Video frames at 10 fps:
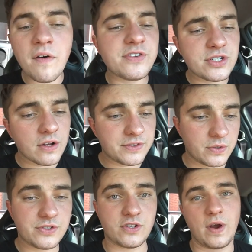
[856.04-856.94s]
Off-the-shelf
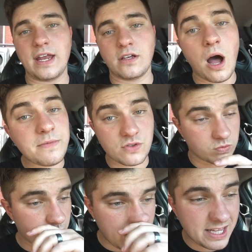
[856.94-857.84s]
tunes are great. Cobb does
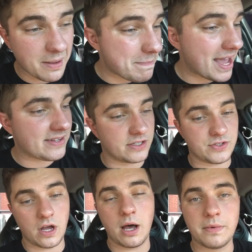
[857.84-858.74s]
a really amazing
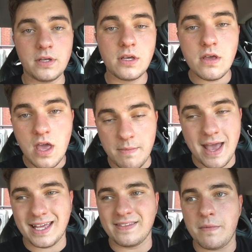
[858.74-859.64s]
job in
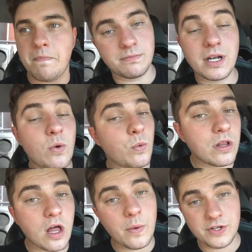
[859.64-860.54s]
making them. But I
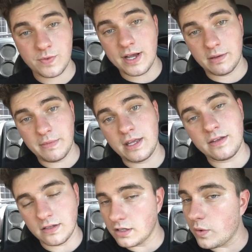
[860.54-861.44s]
will always
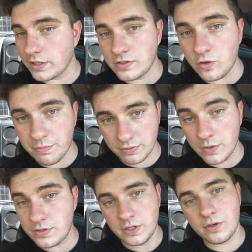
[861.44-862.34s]
recommend going to a
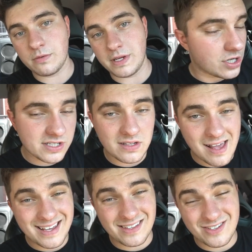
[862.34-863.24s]
pro tuner. But just
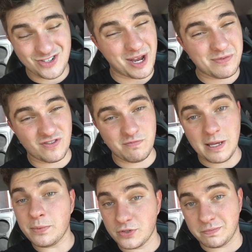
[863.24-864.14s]
like the shapes of
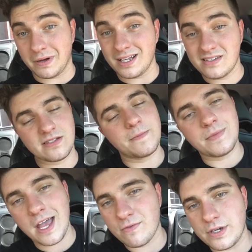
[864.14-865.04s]
people's butts,
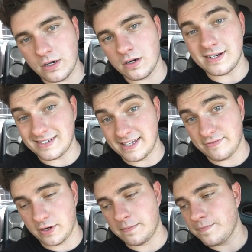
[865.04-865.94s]
every car is
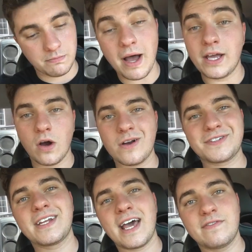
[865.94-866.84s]
different. My car is
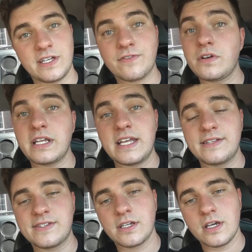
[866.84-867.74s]
going to have different
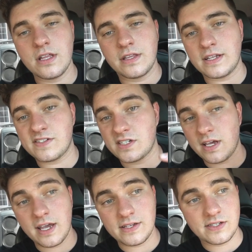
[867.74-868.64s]
needs than,
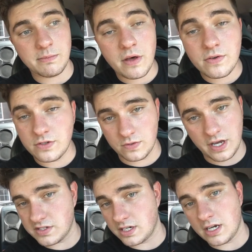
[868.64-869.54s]
say, some other
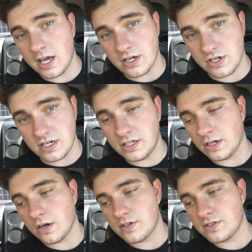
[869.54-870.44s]
2009
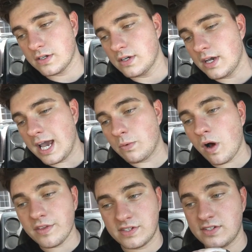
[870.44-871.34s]
GTRs. And
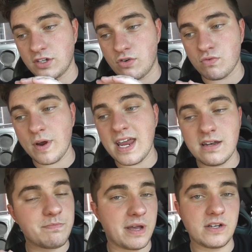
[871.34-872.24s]
while this is a great
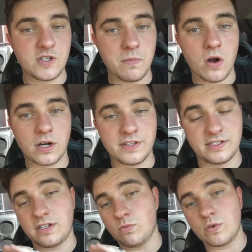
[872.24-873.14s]
benchmark,
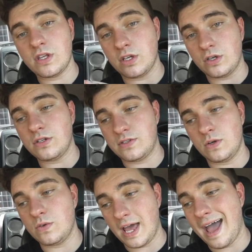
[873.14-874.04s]
this is a really good
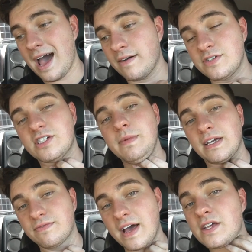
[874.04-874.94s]
tune to have just to
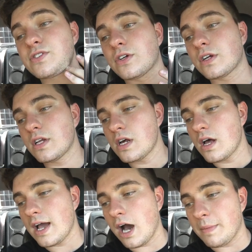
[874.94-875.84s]
make it faster,
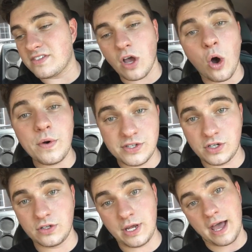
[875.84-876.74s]
it's always
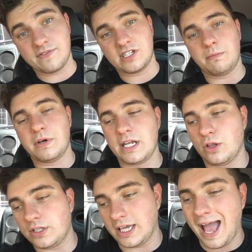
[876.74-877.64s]
good to have somebody
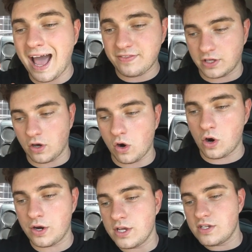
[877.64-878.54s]
looking at the
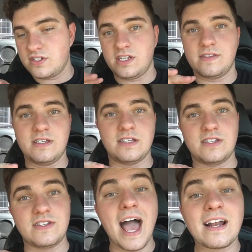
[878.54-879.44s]
car, seeing the
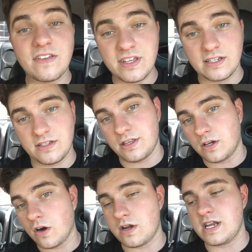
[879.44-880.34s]
exact things that the
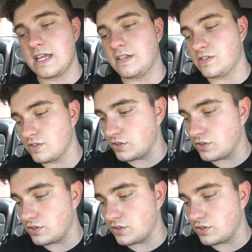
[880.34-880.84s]
car needs.